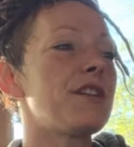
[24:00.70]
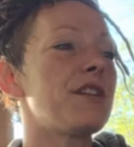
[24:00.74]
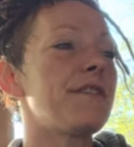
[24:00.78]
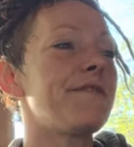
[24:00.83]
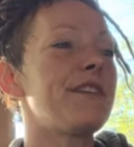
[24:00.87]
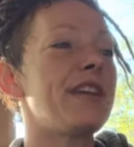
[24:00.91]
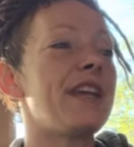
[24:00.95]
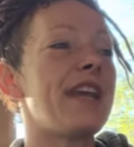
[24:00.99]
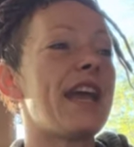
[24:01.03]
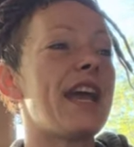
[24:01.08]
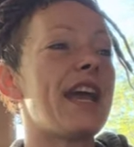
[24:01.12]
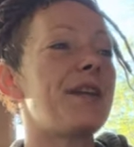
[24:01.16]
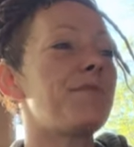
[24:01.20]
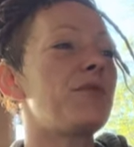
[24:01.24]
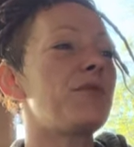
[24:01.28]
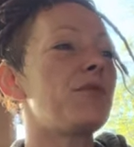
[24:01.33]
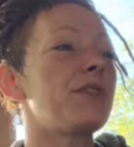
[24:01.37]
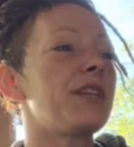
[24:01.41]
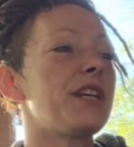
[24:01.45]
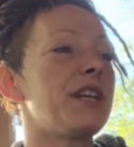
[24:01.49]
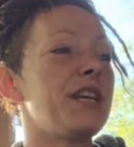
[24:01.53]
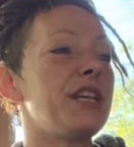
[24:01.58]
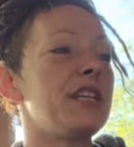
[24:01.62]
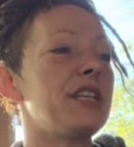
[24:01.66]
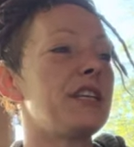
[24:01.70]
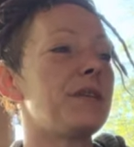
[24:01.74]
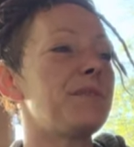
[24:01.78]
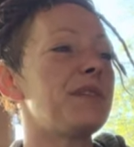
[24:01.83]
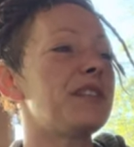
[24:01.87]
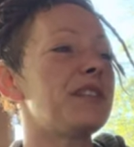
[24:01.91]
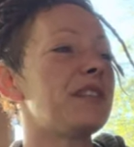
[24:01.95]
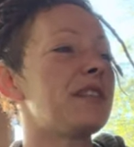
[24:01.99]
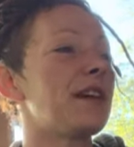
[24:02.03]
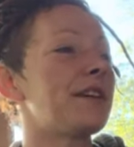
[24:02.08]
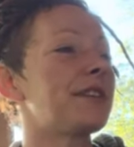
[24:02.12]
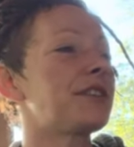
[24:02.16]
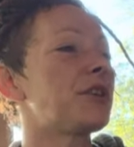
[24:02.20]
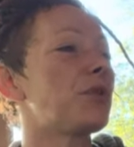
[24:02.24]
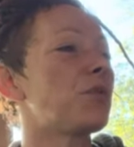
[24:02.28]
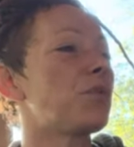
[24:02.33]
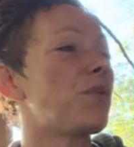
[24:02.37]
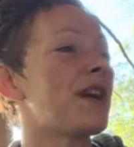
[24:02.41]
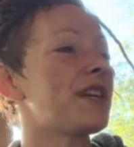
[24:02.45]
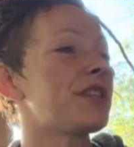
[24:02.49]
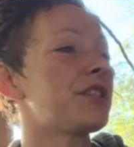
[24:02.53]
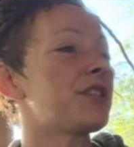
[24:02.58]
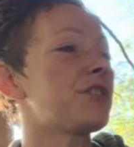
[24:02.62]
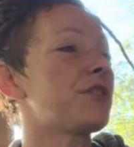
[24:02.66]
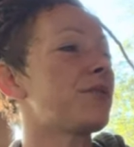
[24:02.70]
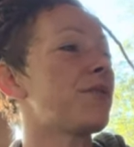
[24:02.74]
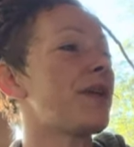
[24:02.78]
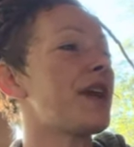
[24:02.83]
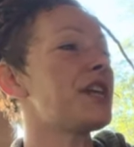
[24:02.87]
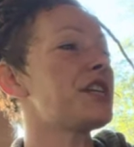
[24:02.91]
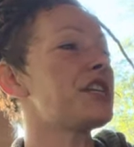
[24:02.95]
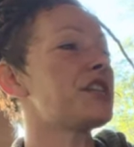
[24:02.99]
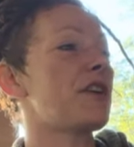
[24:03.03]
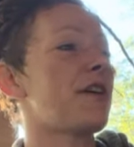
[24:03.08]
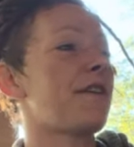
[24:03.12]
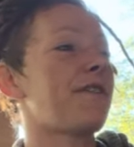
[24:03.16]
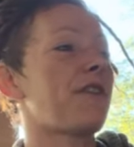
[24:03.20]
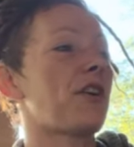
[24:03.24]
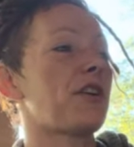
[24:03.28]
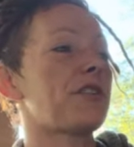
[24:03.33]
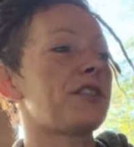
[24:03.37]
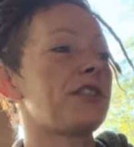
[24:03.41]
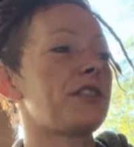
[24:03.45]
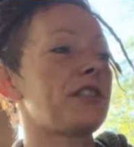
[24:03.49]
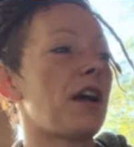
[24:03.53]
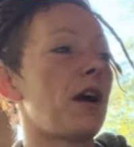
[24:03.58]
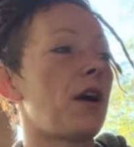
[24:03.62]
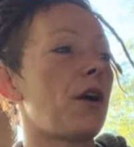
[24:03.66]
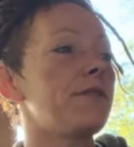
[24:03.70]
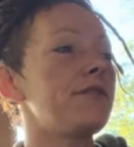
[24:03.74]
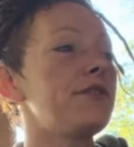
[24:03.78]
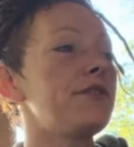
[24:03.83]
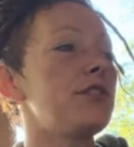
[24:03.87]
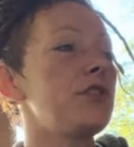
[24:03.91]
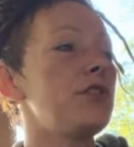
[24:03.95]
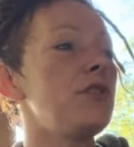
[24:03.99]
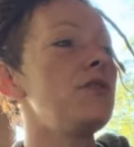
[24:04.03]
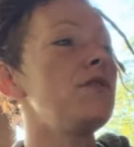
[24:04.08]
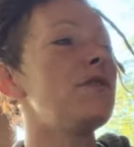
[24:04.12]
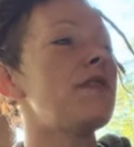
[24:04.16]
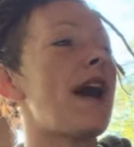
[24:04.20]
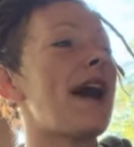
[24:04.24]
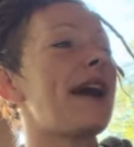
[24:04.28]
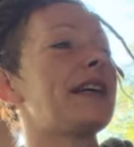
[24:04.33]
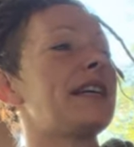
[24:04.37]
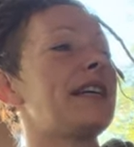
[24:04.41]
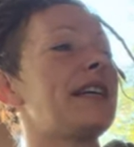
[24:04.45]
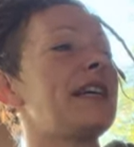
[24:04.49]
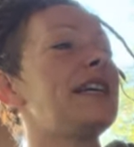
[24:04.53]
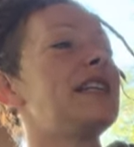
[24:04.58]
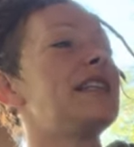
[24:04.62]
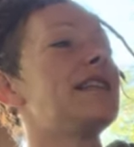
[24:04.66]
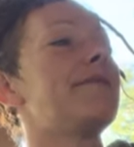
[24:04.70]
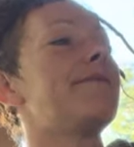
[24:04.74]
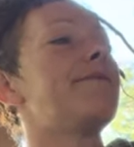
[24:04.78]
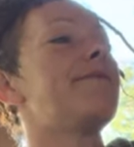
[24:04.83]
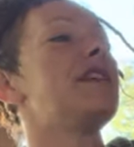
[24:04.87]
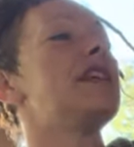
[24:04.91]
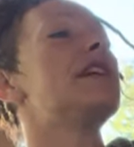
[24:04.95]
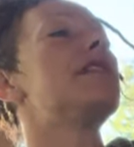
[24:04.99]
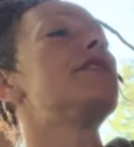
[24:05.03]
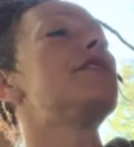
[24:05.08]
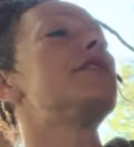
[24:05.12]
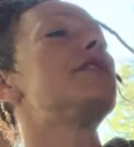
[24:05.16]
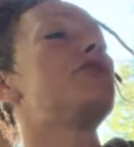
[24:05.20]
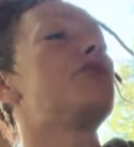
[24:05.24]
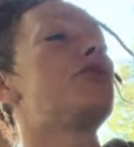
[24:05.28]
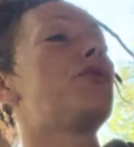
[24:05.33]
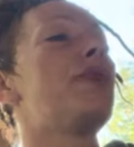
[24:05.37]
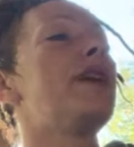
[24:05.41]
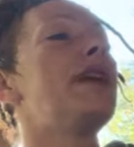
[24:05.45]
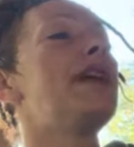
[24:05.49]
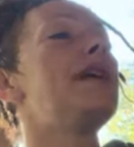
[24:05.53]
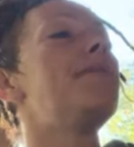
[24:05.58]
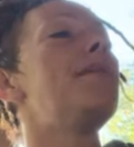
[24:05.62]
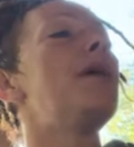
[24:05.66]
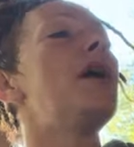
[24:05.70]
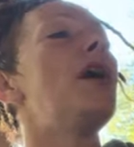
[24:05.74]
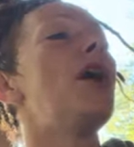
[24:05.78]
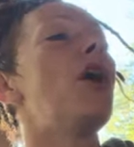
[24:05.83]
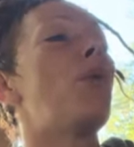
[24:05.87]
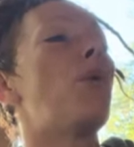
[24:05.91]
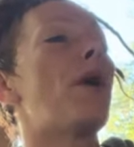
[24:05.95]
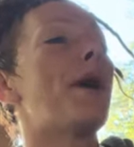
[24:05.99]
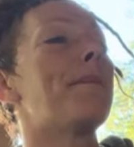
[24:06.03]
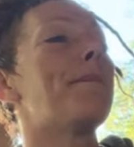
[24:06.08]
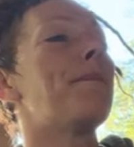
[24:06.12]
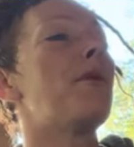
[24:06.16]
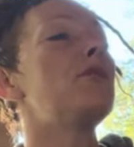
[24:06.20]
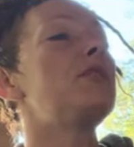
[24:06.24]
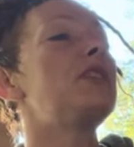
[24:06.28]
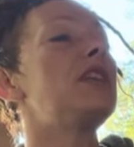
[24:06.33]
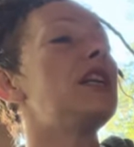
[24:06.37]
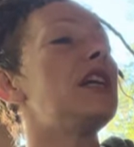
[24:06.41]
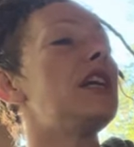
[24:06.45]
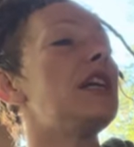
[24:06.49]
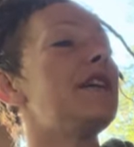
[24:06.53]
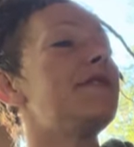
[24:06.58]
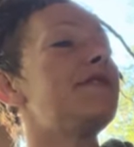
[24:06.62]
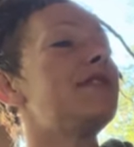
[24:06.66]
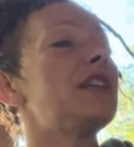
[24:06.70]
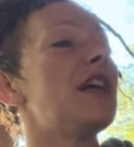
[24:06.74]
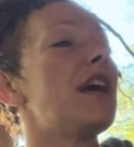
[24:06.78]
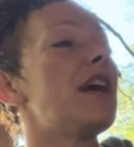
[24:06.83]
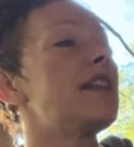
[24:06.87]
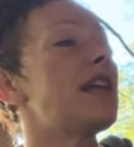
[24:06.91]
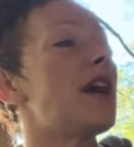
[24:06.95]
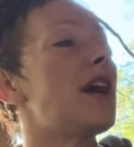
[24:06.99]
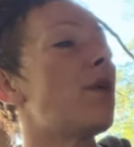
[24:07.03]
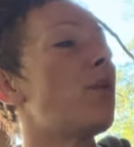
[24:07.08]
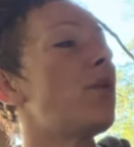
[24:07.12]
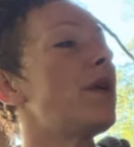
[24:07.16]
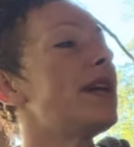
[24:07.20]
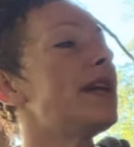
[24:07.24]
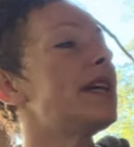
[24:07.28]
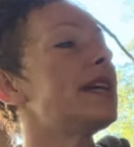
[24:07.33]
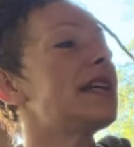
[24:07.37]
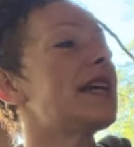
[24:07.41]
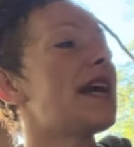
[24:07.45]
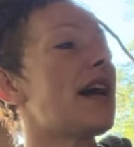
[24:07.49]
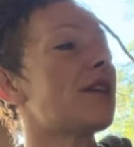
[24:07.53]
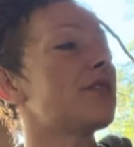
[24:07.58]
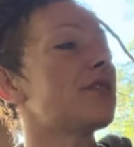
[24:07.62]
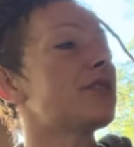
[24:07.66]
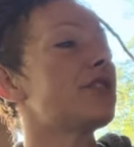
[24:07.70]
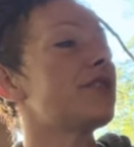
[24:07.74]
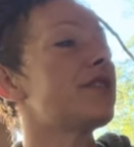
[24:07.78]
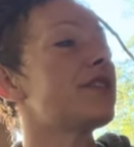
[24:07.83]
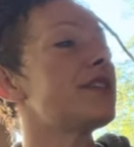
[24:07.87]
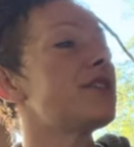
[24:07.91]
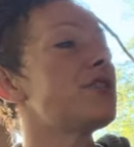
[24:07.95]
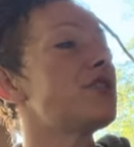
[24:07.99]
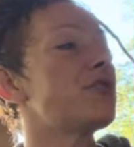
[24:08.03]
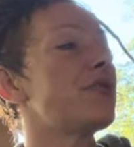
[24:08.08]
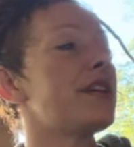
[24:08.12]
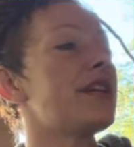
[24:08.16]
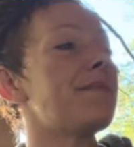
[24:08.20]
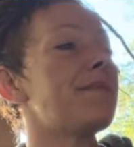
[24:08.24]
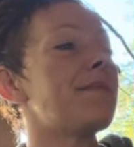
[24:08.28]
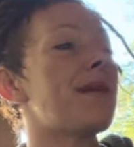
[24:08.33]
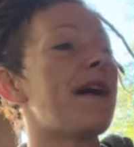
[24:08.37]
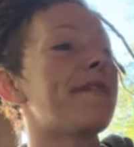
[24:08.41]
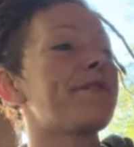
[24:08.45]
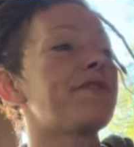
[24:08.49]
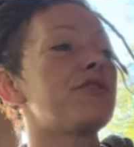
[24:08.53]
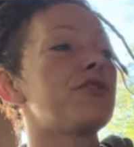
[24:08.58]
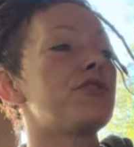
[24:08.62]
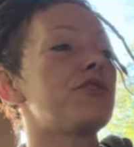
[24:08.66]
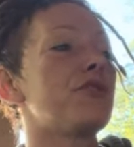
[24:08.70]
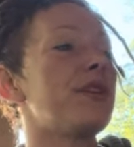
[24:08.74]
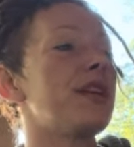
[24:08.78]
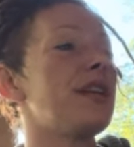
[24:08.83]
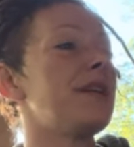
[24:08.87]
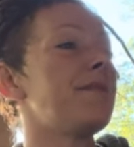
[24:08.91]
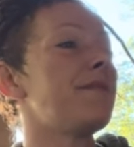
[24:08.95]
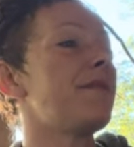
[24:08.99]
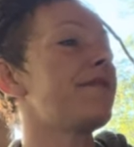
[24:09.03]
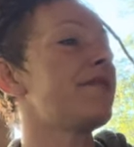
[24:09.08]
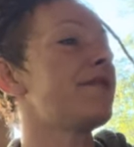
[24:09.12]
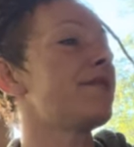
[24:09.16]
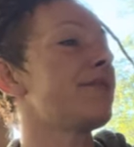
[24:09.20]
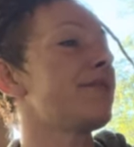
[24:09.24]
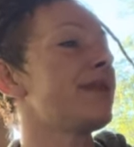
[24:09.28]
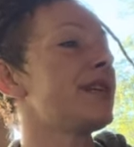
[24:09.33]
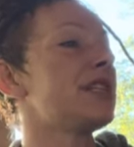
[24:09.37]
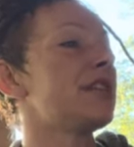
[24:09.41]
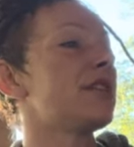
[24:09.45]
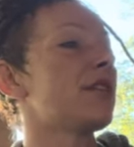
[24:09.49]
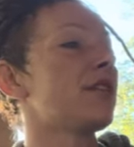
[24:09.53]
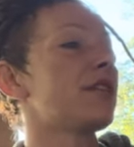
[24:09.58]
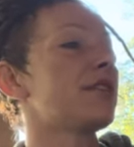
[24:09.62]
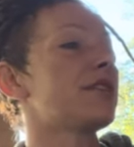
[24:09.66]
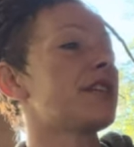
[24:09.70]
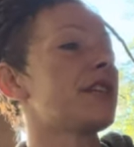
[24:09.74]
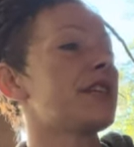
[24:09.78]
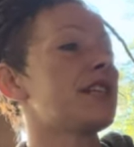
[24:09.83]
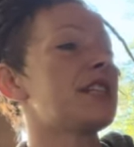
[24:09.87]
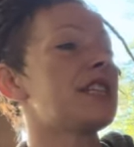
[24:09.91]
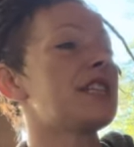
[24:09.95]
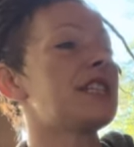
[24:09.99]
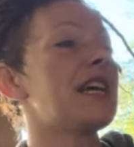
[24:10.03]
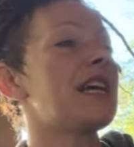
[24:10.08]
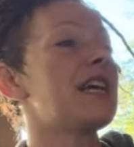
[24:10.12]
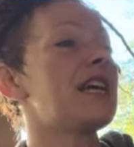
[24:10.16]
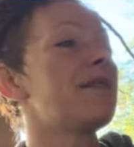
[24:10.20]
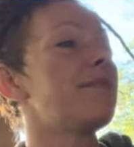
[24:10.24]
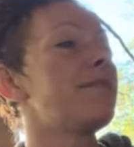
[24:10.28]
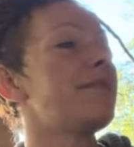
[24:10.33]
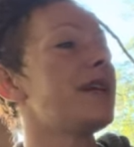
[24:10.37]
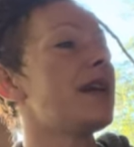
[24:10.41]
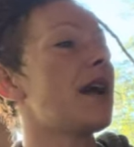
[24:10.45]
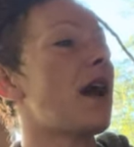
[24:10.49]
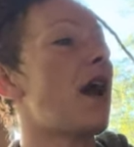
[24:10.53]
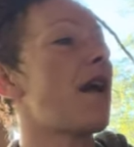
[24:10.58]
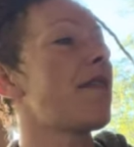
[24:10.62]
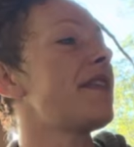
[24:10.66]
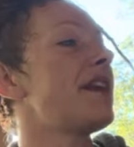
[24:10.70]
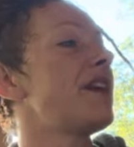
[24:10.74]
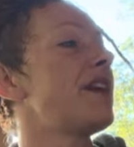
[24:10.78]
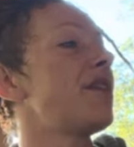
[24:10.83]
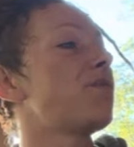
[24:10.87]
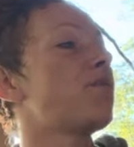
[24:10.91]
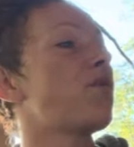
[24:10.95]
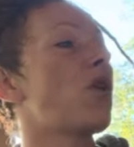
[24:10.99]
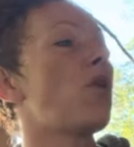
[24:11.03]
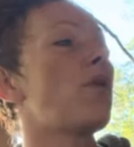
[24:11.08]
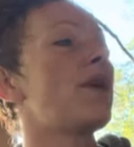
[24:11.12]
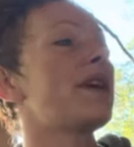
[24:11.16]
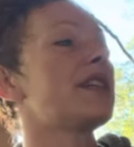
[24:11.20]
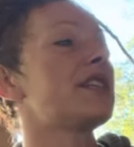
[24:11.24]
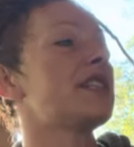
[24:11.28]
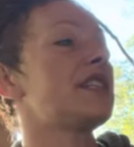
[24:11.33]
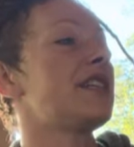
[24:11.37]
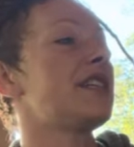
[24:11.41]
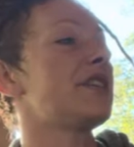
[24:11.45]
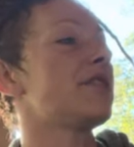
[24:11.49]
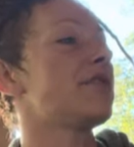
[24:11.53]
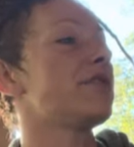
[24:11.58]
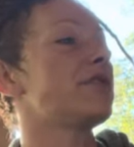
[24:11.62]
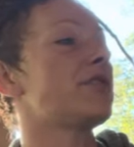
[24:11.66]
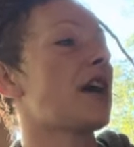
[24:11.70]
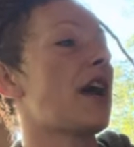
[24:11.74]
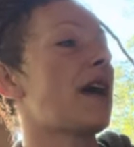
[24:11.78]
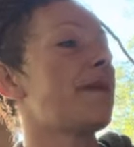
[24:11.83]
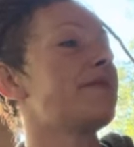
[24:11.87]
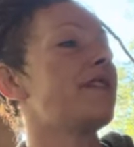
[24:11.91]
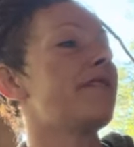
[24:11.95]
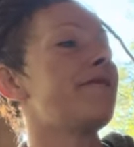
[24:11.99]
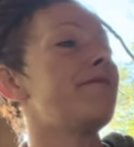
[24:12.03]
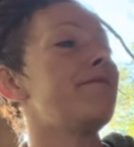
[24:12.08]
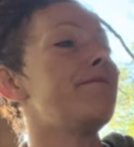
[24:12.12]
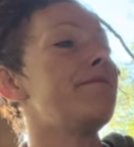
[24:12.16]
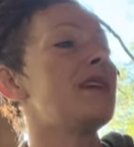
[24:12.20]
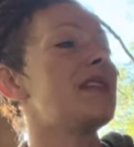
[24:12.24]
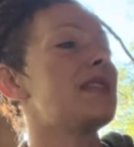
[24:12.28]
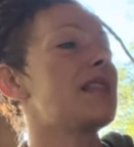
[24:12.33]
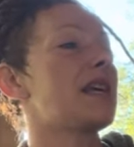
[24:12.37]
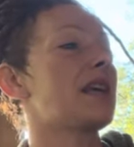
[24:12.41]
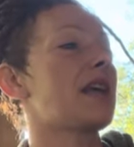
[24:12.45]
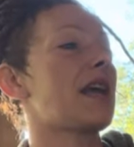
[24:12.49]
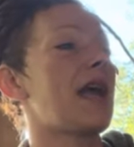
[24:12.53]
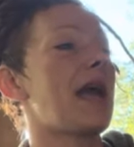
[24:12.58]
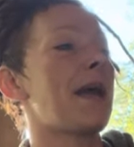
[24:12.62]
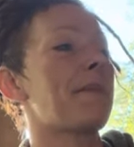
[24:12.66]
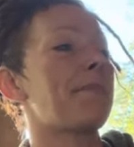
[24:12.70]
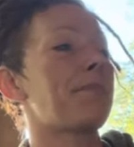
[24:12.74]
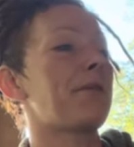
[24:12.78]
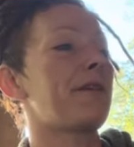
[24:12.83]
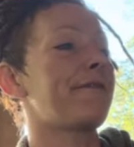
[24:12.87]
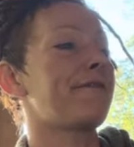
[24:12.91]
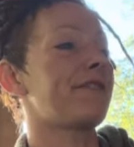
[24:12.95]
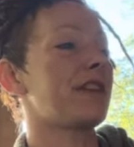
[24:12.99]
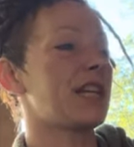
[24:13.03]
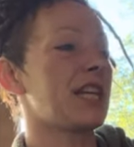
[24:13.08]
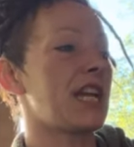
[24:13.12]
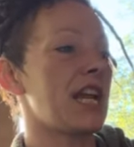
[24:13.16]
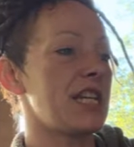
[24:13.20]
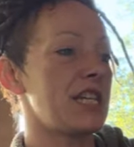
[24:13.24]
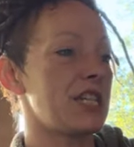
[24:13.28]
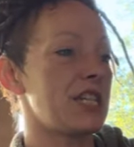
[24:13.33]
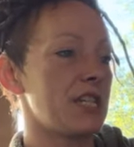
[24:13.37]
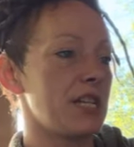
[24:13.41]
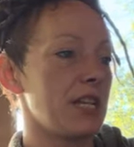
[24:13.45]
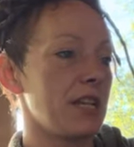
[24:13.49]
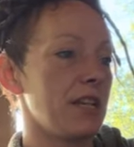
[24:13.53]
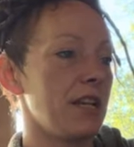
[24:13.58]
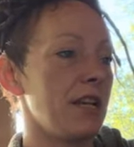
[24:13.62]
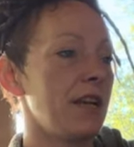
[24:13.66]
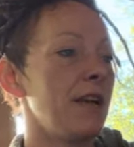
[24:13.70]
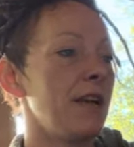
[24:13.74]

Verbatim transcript: of the animal kingdom is thus a restoration of ourselves to that kingdom via the dream, where motifs that we encountered in dream after dream of the research extend beyond the heroic stereotypes of mythic amplification.